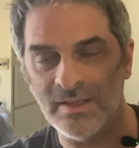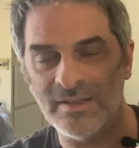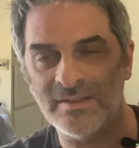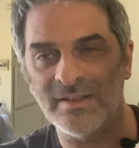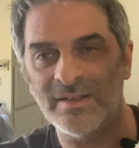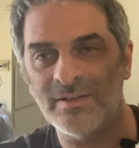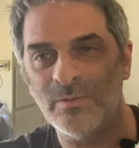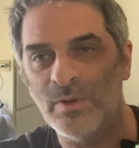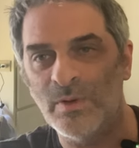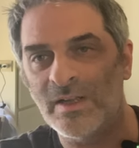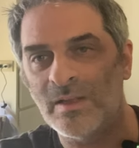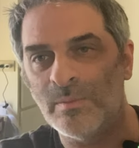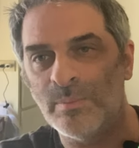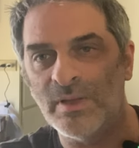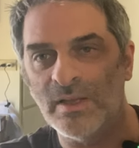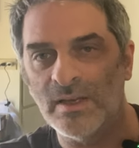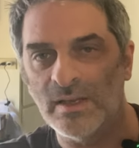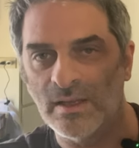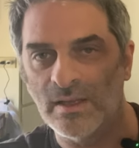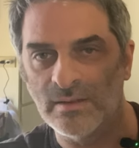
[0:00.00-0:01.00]
it's like
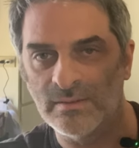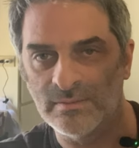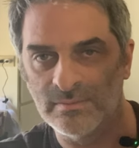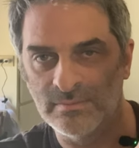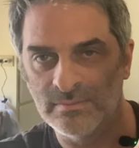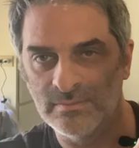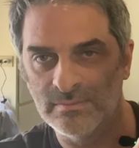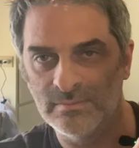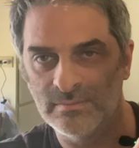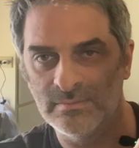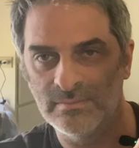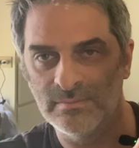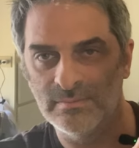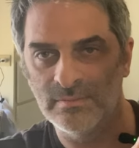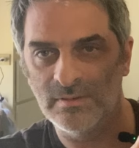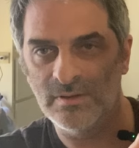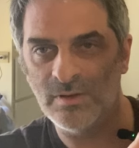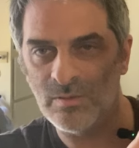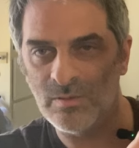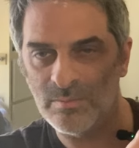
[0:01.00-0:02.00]
Wikipedia.
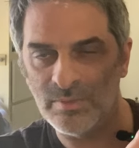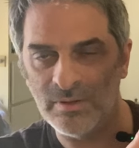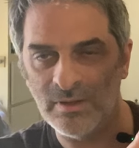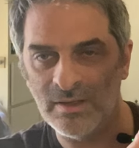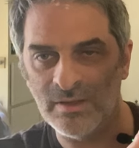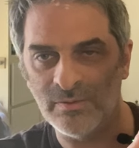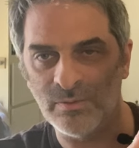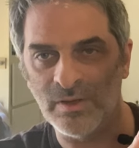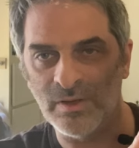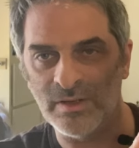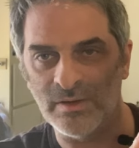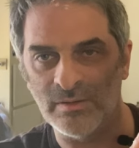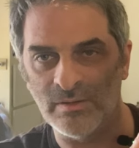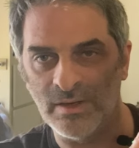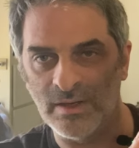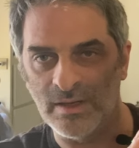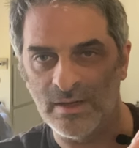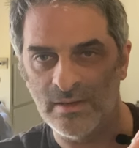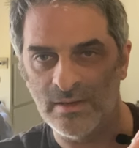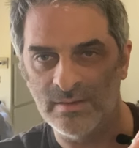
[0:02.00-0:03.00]
Don't believe what you
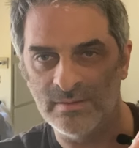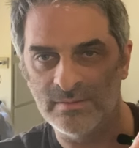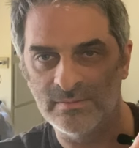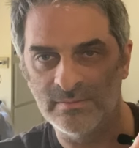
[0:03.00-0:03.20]
read.